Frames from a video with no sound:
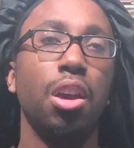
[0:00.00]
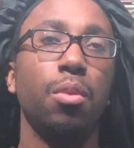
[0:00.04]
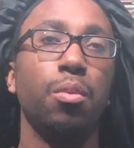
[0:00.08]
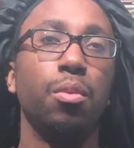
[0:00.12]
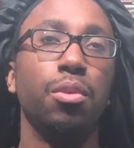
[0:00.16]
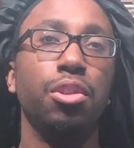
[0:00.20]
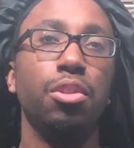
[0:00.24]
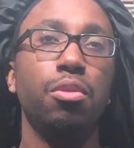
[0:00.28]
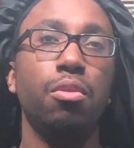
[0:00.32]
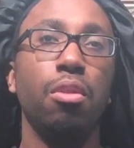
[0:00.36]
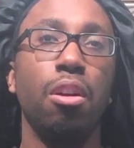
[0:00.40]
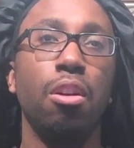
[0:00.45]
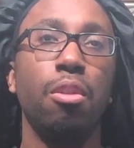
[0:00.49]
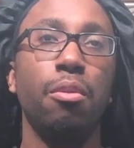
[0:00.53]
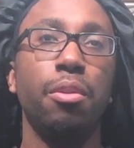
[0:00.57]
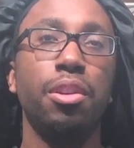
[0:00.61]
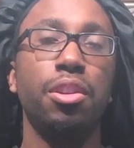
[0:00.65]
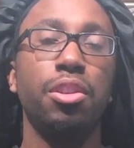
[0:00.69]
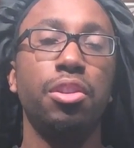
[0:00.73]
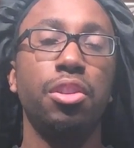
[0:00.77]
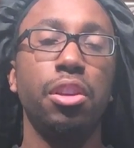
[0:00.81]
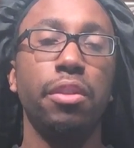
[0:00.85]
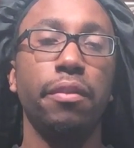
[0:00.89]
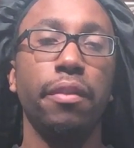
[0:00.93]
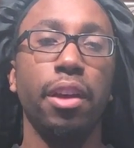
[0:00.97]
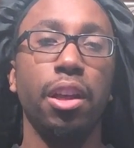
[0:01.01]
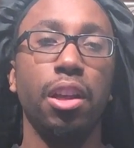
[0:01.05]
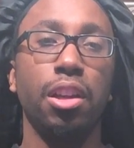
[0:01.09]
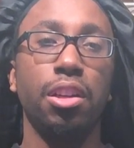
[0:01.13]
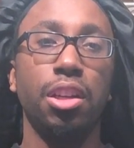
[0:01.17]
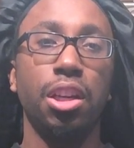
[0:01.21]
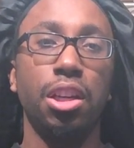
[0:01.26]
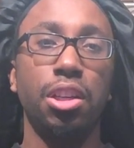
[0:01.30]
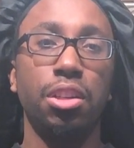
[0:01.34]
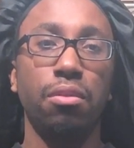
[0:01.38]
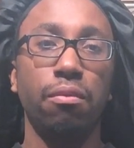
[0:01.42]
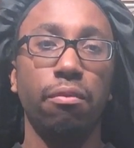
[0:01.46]
when you always seek
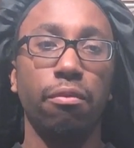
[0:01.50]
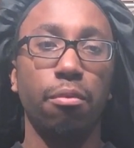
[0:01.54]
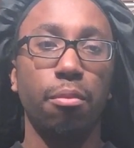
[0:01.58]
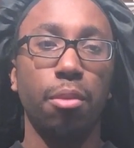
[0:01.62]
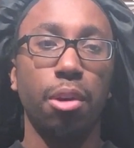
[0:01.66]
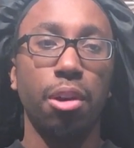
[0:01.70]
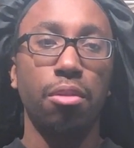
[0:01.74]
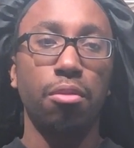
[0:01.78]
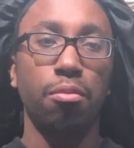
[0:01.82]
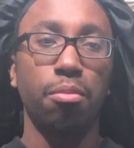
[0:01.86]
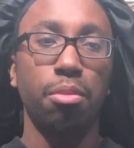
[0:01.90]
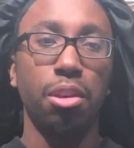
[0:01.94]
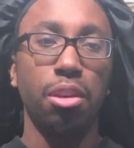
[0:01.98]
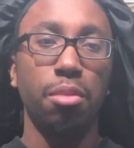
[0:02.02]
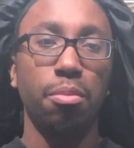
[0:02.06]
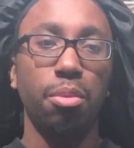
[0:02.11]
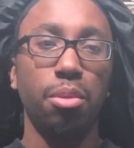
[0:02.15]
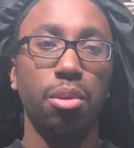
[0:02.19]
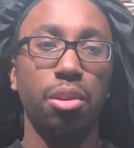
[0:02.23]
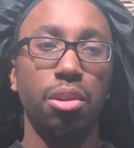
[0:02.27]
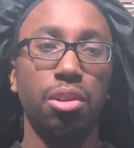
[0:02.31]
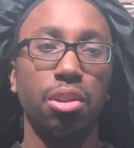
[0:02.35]
validation from other people,